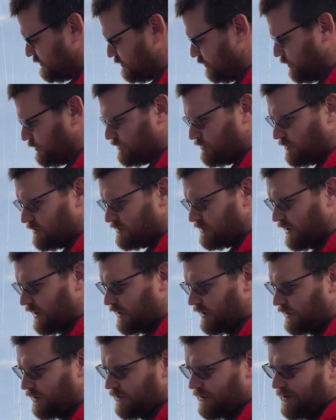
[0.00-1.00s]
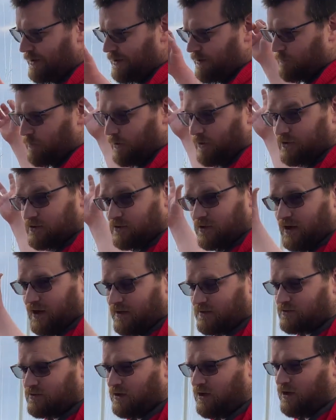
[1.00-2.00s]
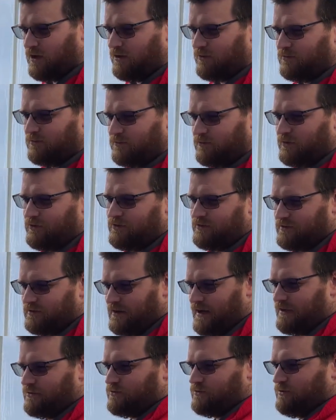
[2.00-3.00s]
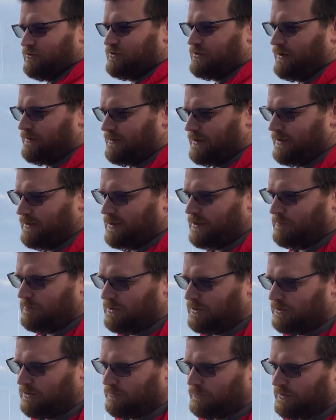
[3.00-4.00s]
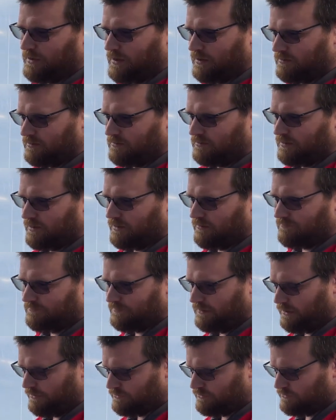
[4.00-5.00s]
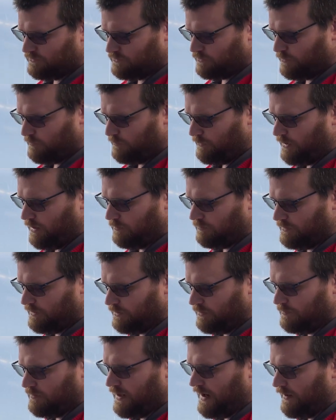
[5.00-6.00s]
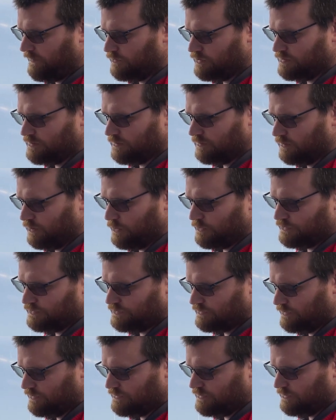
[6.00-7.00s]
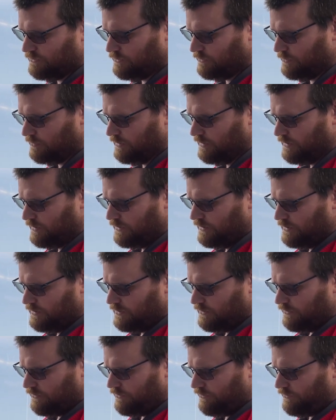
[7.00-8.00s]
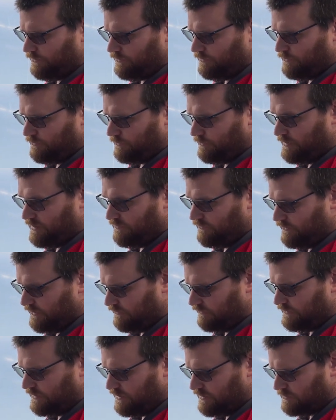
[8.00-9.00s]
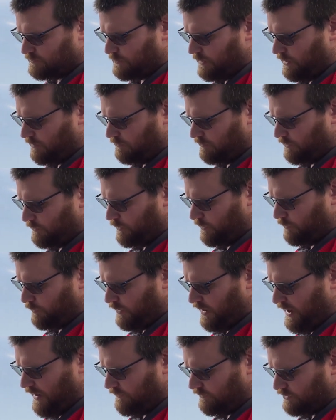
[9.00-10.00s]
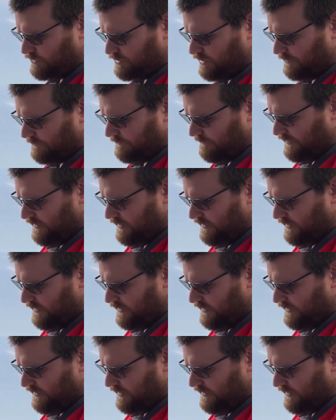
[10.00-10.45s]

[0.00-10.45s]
sole source lighting. But as you guys saw with this natural sunlight coming in and we're getting influxes, so we're probably going to be averaging closer to 350 is probably where we're averaging.